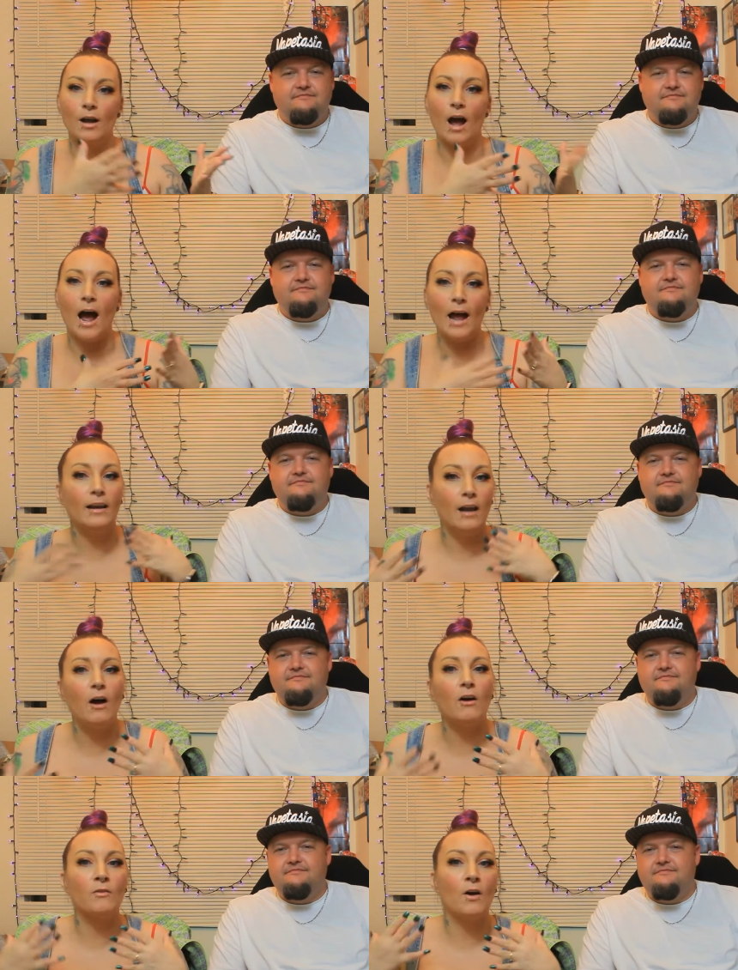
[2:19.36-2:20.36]
Speaker 1: I
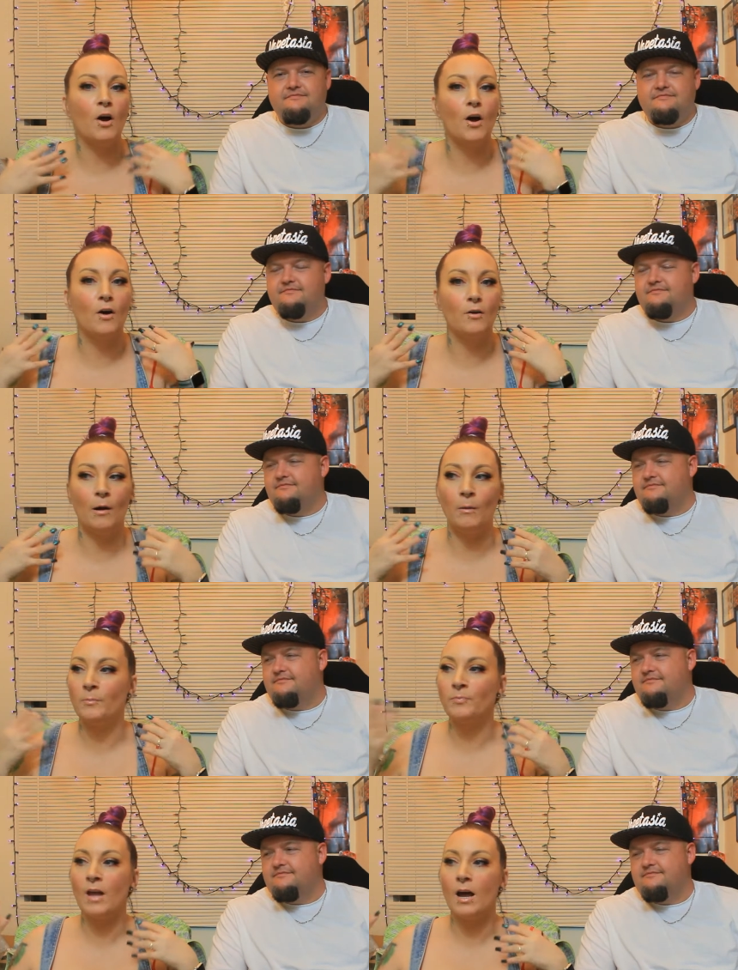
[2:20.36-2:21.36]
love um
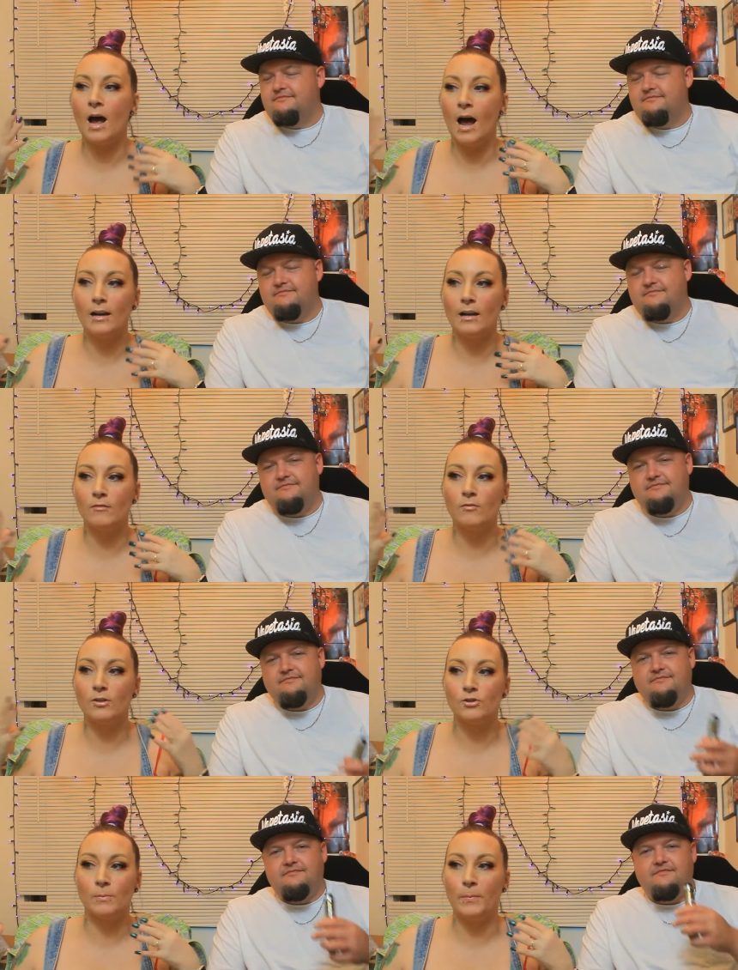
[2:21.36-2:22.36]
I love
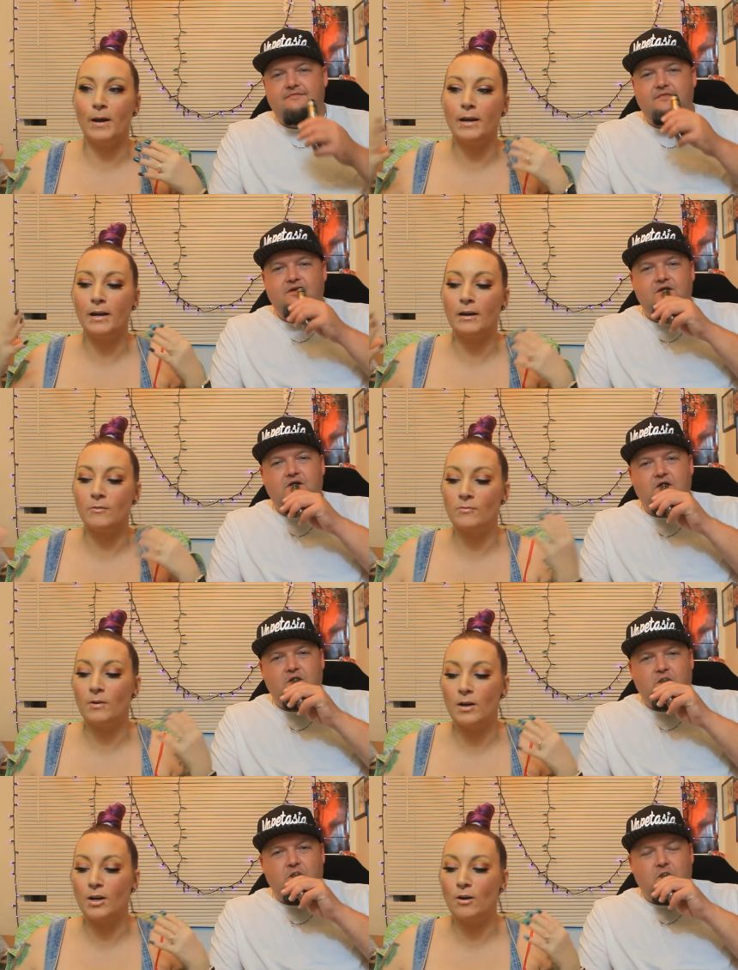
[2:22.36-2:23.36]
dripping and
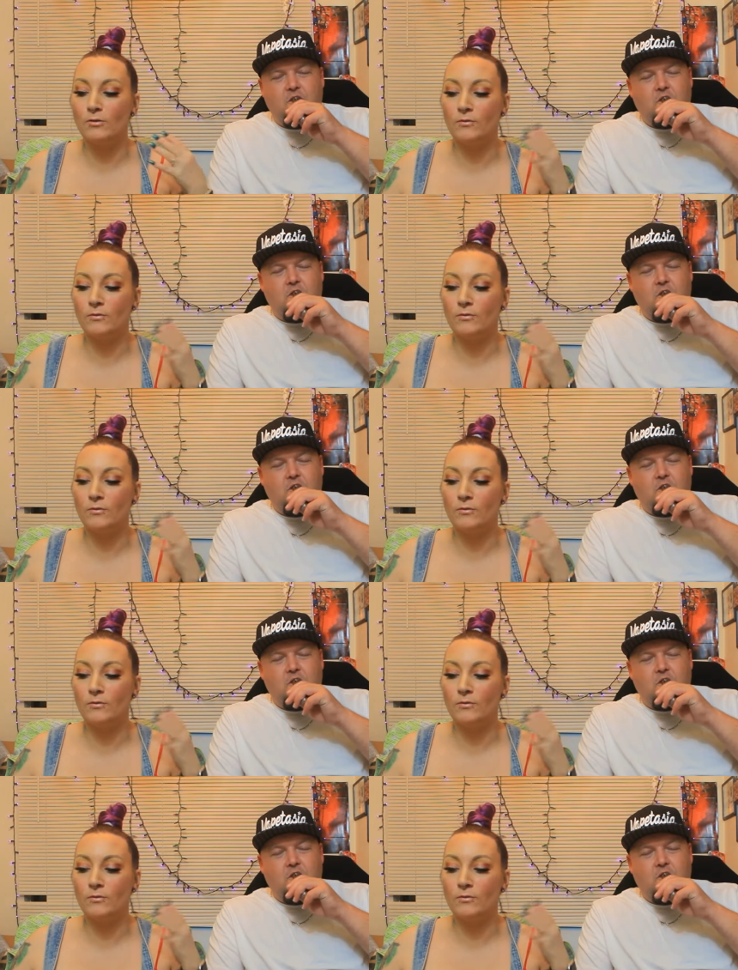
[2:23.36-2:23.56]
you know